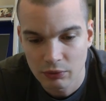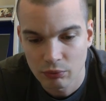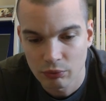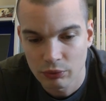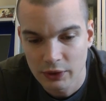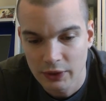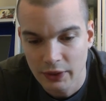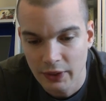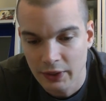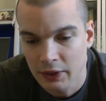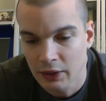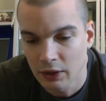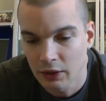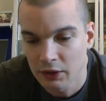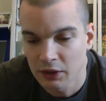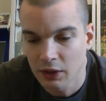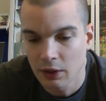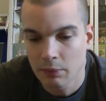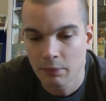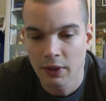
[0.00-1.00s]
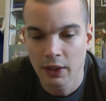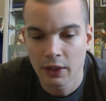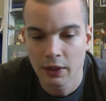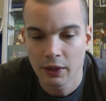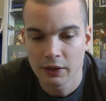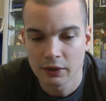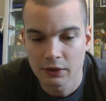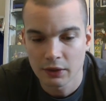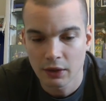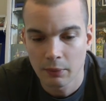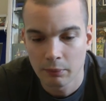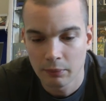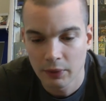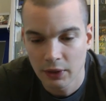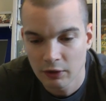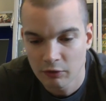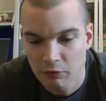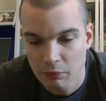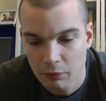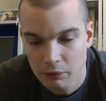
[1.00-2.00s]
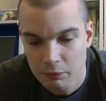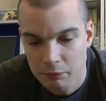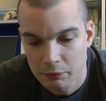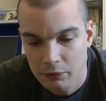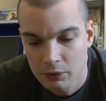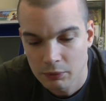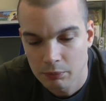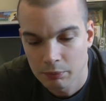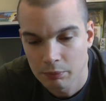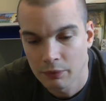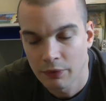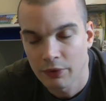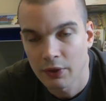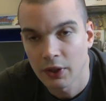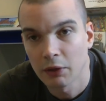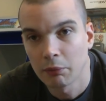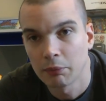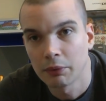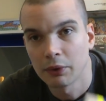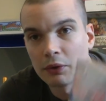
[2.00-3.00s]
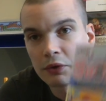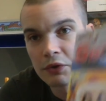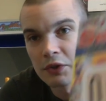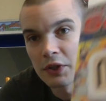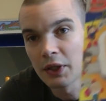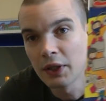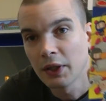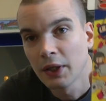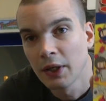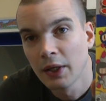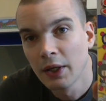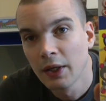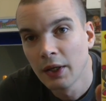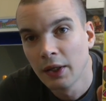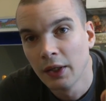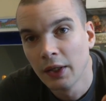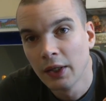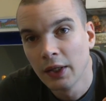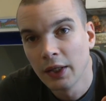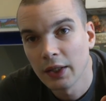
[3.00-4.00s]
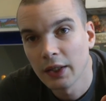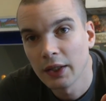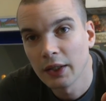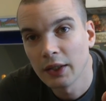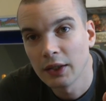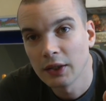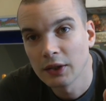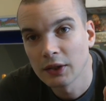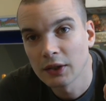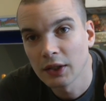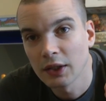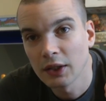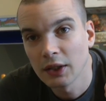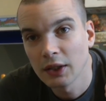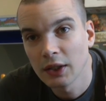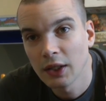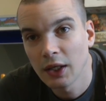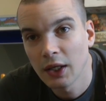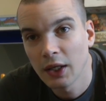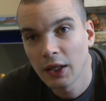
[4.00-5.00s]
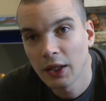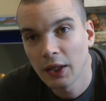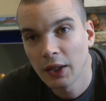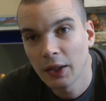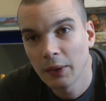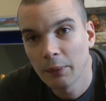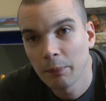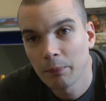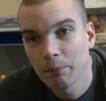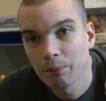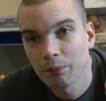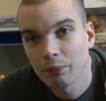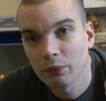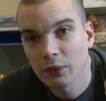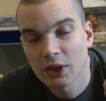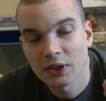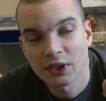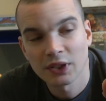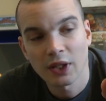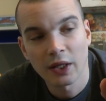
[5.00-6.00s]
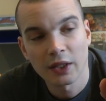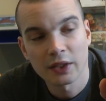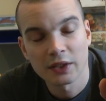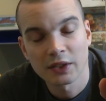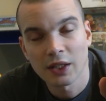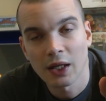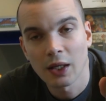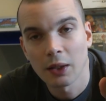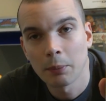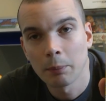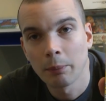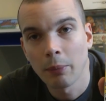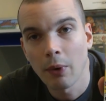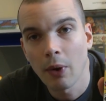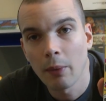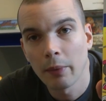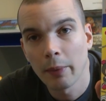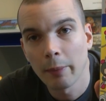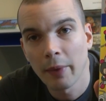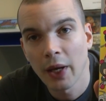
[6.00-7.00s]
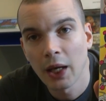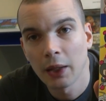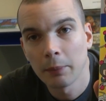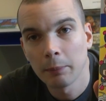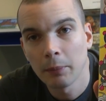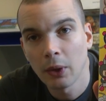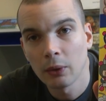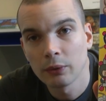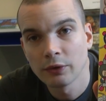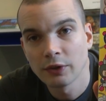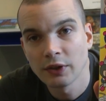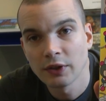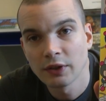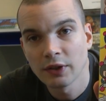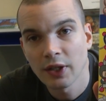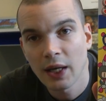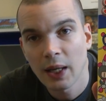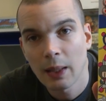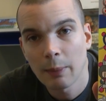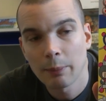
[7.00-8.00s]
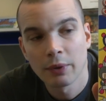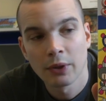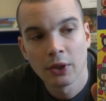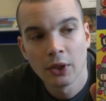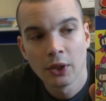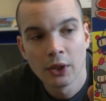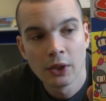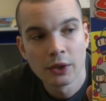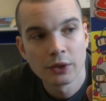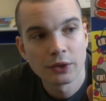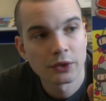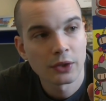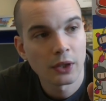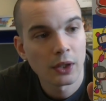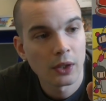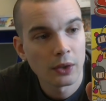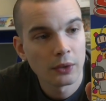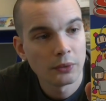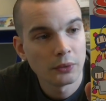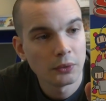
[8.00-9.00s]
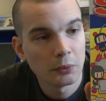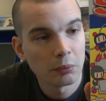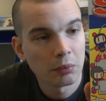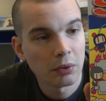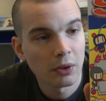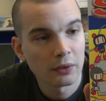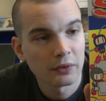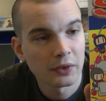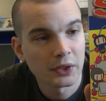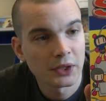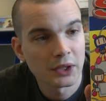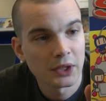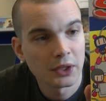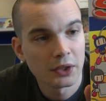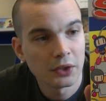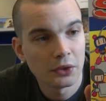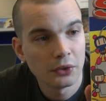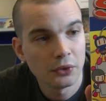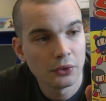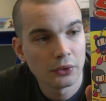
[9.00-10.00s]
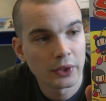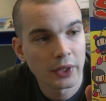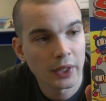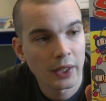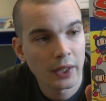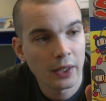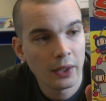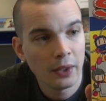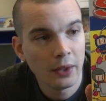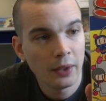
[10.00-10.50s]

ridiculously mint. It's unbelievable, thing of beauty. It is the Sega Saturn Bomberman multi-tap. So you plug this in and you get